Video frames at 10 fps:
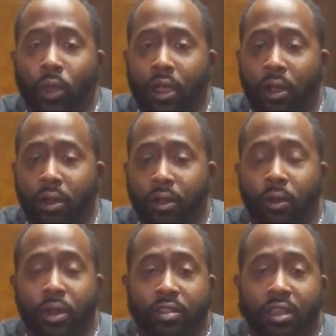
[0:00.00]
we are
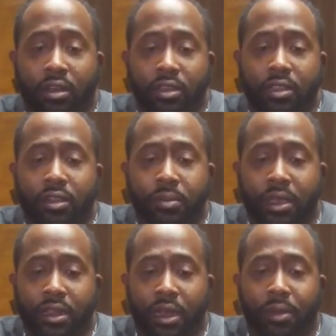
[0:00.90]
going to talk a little
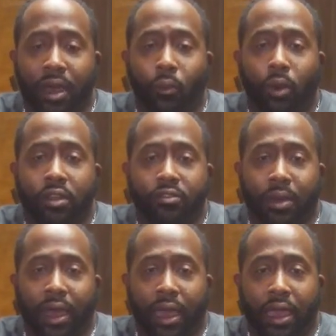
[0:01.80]
bit about one of
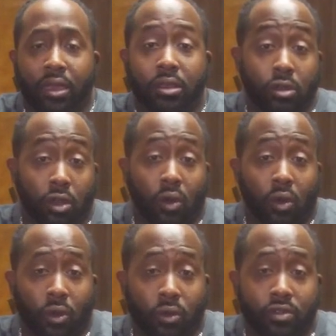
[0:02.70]
my
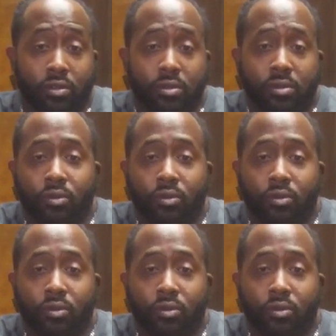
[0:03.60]
goals